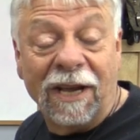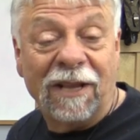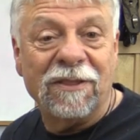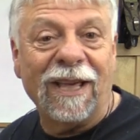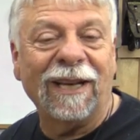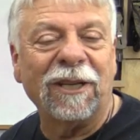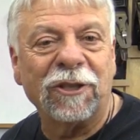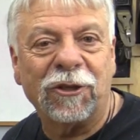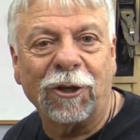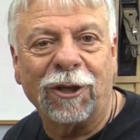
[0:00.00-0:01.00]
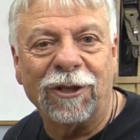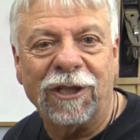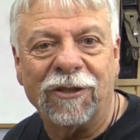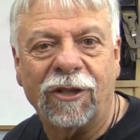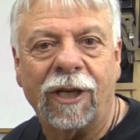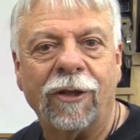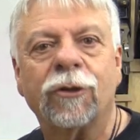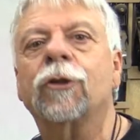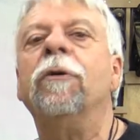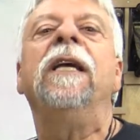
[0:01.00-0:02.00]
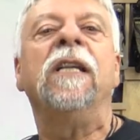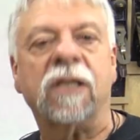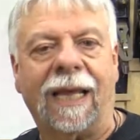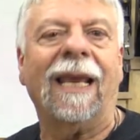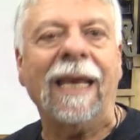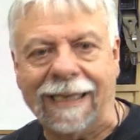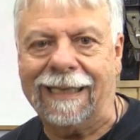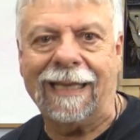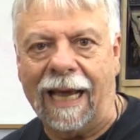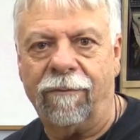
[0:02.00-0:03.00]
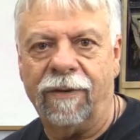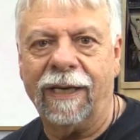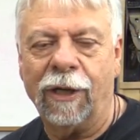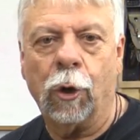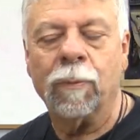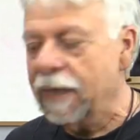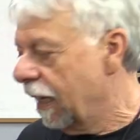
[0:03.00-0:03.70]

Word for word: and that little circle that you see on your screen is the link to that video.